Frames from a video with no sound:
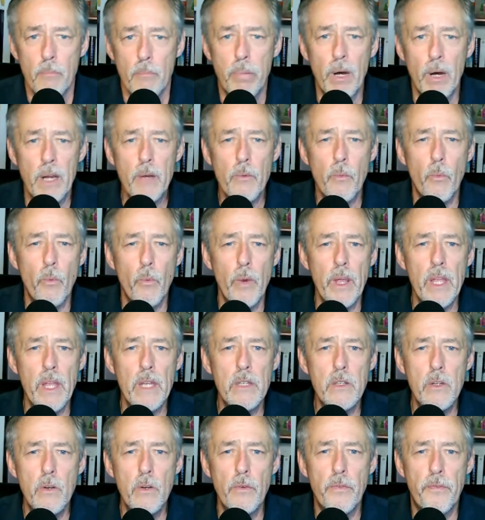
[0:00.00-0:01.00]
But
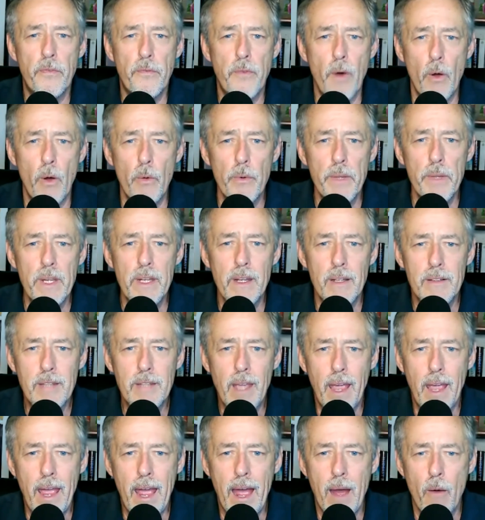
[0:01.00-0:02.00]
when you fold in a
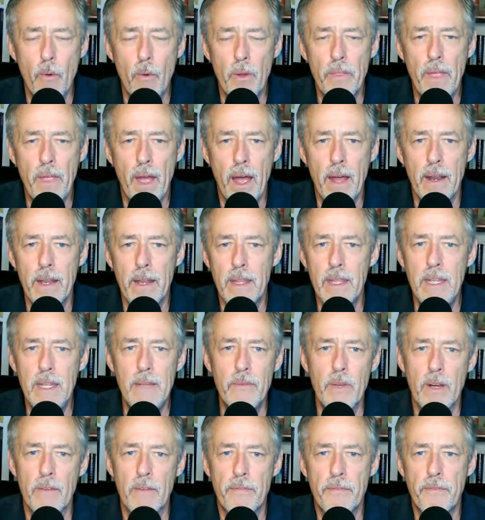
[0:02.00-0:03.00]
towel without
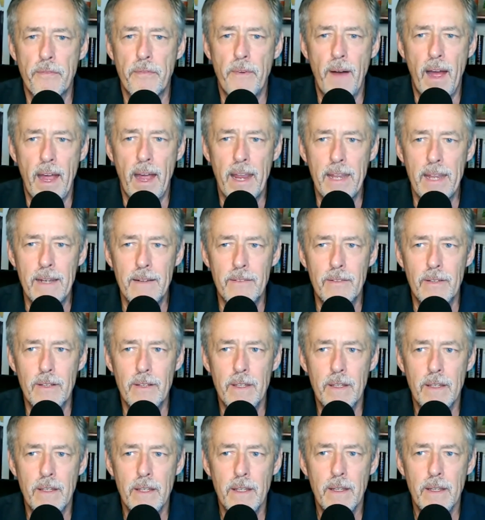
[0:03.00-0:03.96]
even a fight,